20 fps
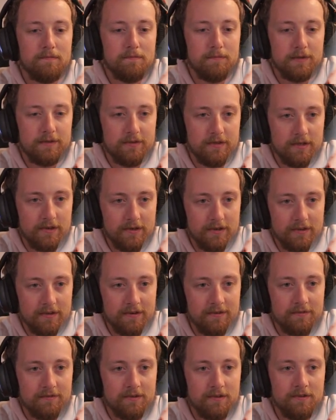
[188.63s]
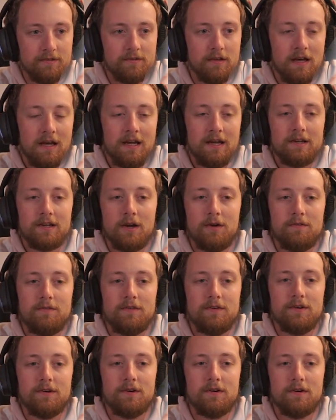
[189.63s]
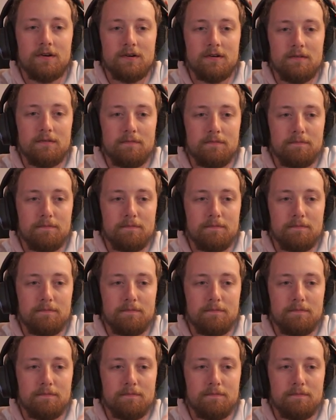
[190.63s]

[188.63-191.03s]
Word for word: material instance, go to your